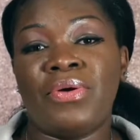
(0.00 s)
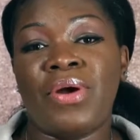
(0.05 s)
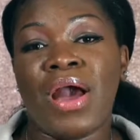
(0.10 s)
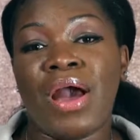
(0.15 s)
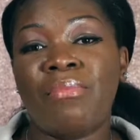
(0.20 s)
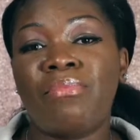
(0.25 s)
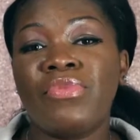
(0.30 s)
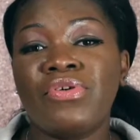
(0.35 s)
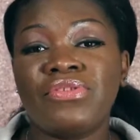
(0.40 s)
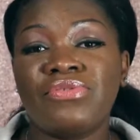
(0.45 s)

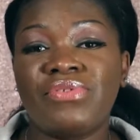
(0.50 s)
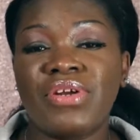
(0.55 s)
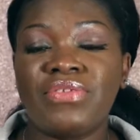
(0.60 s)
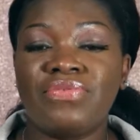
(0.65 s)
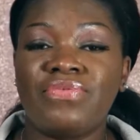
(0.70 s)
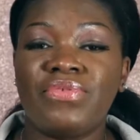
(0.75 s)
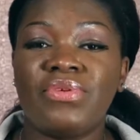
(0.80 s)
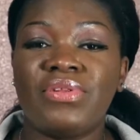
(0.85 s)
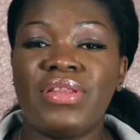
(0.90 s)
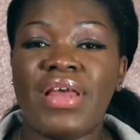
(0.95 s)
I'm most
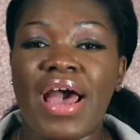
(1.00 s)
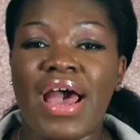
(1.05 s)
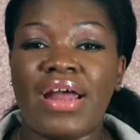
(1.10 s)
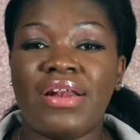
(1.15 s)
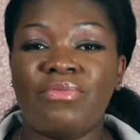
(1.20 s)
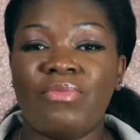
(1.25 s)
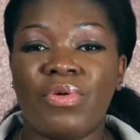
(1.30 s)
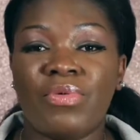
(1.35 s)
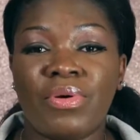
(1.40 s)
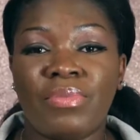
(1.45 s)
grateful
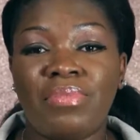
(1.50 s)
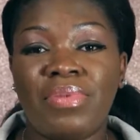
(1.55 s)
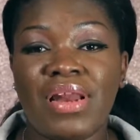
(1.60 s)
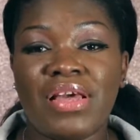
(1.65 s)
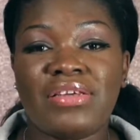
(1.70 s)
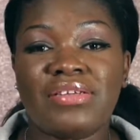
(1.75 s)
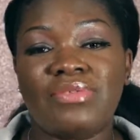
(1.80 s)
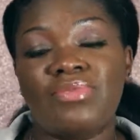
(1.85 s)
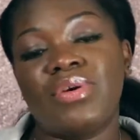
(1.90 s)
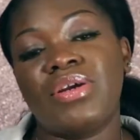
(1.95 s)
that we were
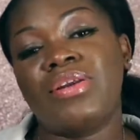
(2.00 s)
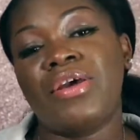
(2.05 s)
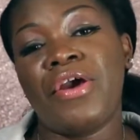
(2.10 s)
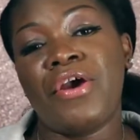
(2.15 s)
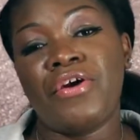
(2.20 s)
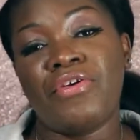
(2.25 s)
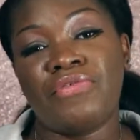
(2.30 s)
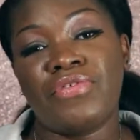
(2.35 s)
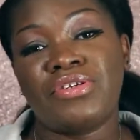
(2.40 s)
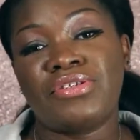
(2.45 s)
blessed with
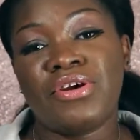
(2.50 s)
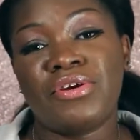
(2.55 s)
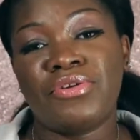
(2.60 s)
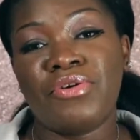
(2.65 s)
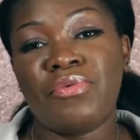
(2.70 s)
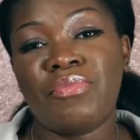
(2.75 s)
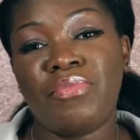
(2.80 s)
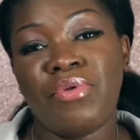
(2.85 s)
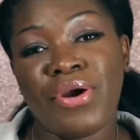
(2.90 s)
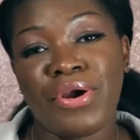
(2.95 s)

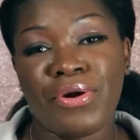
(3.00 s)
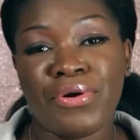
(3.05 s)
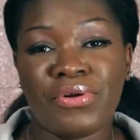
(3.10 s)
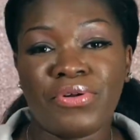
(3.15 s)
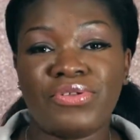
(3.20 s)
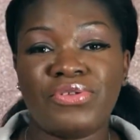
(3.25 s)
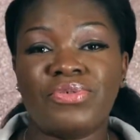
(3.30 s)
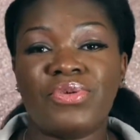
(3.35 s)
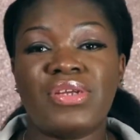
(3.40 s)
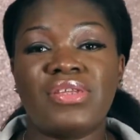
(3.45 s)
fraternal
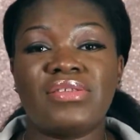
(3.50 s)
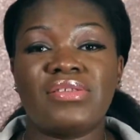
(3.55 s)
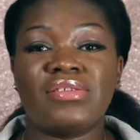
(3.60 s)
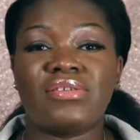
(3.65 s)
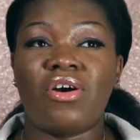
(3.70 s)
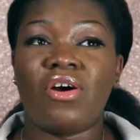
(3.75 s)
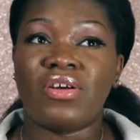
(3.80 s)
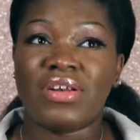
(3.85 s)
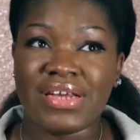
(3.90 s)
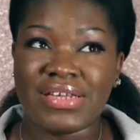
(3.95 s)
boy-girl
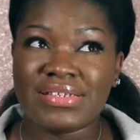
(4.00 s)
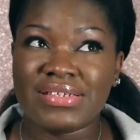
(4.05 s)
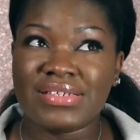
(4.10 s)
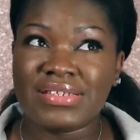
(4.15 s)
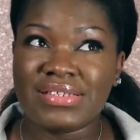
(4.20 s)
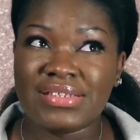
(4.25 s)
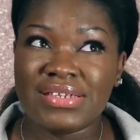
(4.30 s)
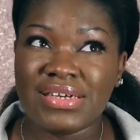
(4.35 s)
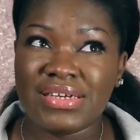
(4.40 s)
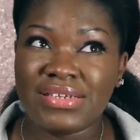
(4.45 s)
twins
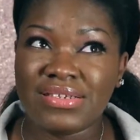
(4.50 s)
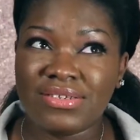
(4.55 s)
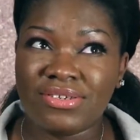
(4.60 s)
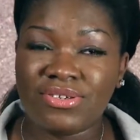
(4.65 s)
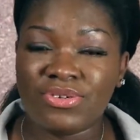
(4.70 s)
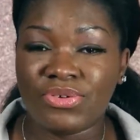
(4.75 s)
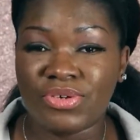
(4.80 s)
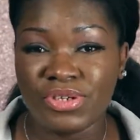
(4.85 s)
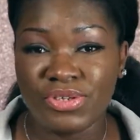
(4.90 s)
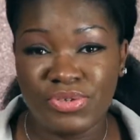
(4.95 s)
unassisted,
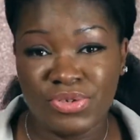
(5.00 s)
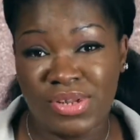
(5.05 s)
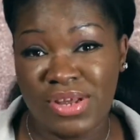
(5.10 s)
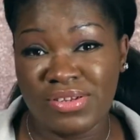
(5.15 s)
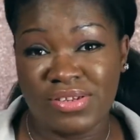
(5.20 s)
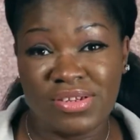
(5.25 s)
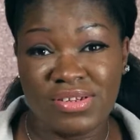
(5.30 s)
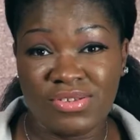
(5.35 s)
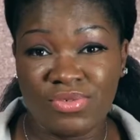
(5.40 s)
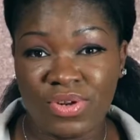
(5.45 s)
in
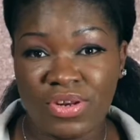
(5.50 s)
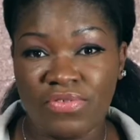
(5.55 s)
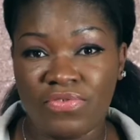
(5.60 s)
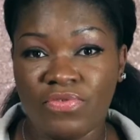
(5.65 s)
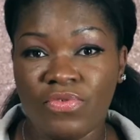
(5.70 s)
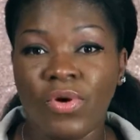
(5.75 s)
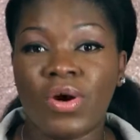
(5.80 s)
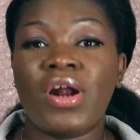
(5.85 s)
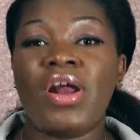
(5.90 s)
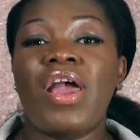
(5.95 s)

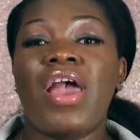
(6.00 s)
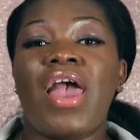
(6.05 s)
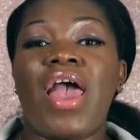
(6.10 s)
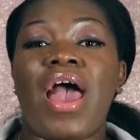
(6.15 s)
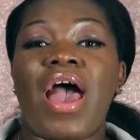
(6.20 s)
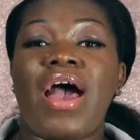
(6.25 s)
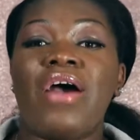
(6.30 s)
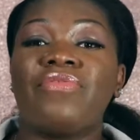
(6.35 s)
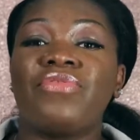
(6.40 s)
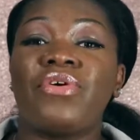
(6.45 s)
2024
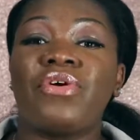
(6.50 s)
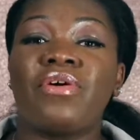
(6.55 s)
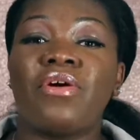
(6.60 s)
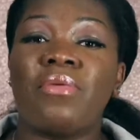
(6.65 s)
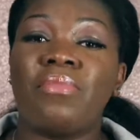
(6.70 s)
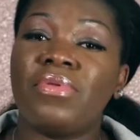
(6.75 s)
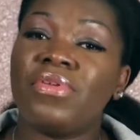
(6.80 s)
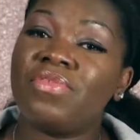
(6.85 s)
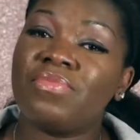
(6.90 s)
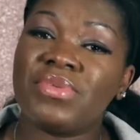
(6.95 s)
after a
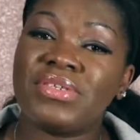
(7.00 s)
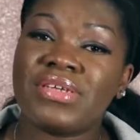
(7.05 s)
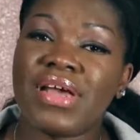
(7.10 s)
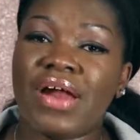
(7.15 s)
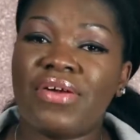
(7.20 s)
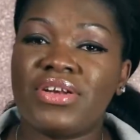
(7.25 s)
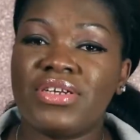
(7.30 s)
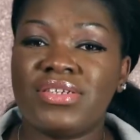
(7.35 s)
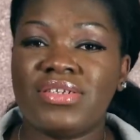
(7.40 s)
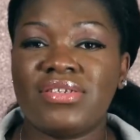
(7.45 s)
couple of
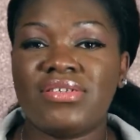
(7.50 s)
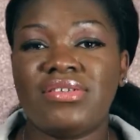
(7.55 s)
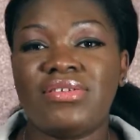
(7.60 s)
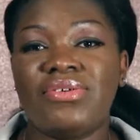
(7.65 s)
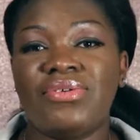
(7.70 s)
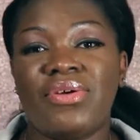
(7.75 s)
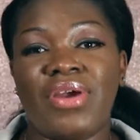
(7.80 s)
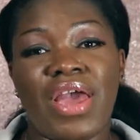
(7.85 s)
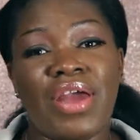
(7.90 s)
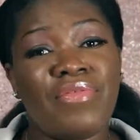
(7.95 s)
miscarriages.
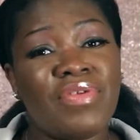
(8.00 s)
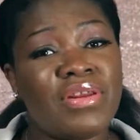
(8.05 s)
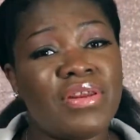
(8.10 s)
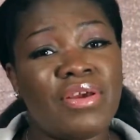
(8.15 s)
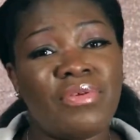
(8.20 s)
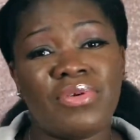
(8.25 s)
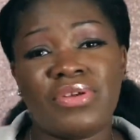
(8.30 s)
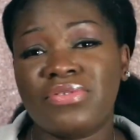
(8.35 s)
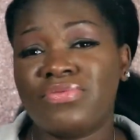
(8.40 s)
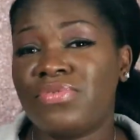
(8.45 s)
Every
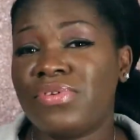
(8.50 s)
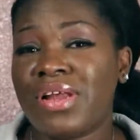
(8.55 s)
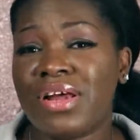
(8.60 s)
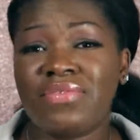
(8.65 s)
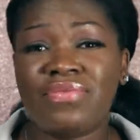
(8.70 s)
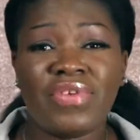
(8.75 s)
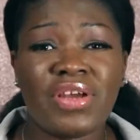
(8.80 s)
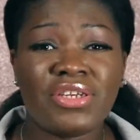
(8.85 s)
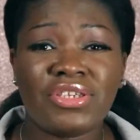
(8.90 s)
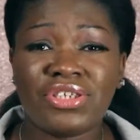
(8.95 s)
day was full
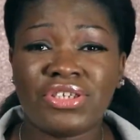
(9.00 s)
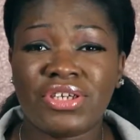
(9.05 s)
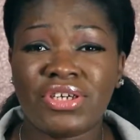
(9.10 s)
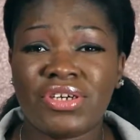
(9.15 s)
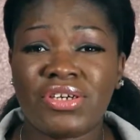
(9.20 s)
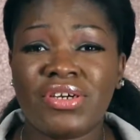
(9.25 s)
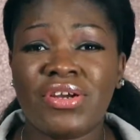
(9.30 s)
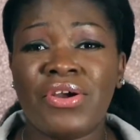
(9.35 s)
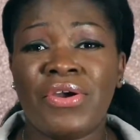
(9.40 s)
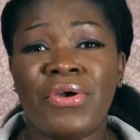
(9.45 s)

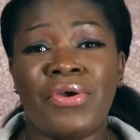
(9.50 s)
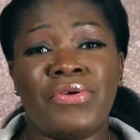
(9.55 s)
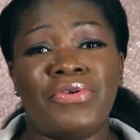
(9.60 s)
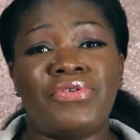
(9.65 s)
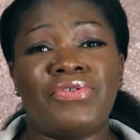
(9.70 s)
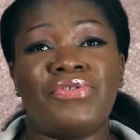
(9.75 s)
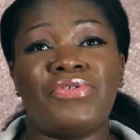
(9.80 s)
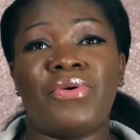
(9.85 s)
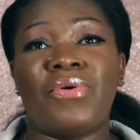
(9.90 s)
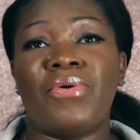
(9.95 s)
adventure,
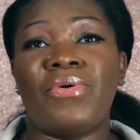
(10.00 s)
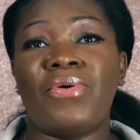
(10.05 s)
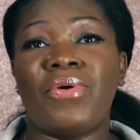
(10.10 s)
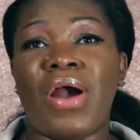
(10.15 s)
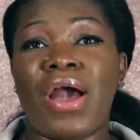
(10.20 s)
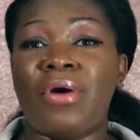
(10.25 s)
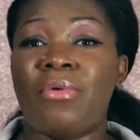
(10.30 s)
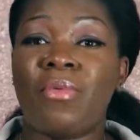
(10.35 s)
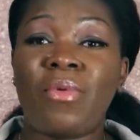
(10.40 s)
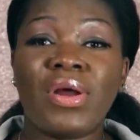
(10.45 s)
so
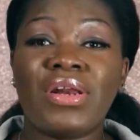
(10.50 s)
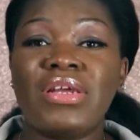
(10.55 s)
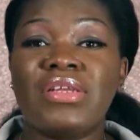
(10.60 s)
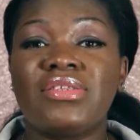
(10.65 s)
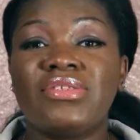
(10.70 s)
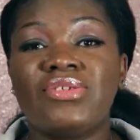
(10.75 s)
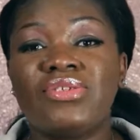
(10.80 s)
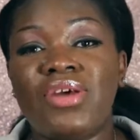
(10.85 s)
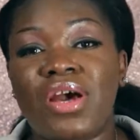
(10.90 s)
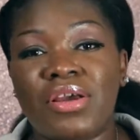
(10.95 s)
I
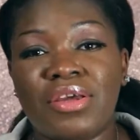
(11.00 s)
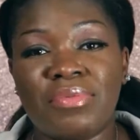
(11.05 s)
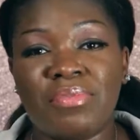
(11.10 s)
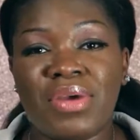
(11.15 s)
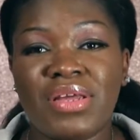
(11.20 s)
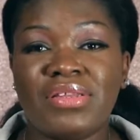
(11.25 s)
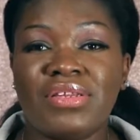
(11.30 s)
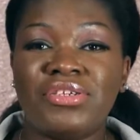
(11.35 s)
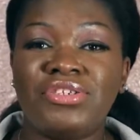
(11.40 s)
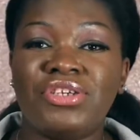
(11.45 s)
wanted to
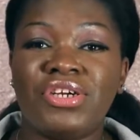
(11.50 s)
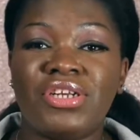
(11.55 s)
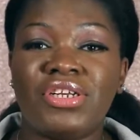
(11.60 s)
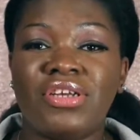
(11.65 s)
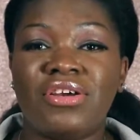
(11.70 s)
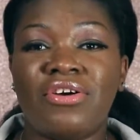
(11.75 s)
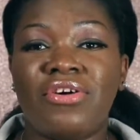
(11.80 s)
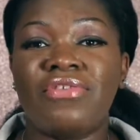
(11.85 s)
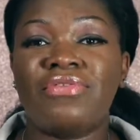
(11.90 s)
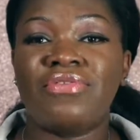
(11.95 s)
document the
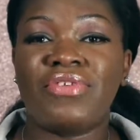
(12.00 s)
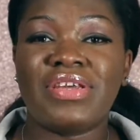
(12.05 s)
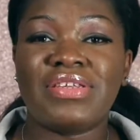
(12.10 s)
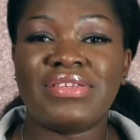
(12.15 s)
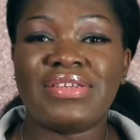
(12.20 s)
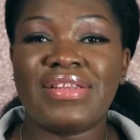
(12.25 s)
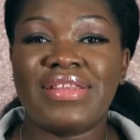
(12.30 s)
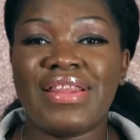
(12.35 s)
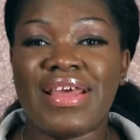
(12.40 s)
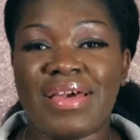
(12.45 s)
journey of
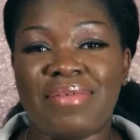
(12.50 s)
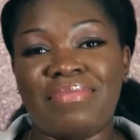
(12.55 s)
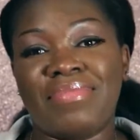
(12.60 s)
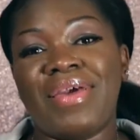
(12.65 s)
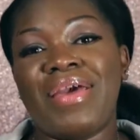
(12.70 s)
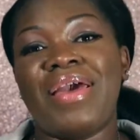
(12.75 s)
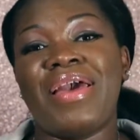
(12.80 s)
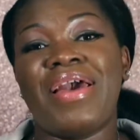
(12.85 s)
raising them.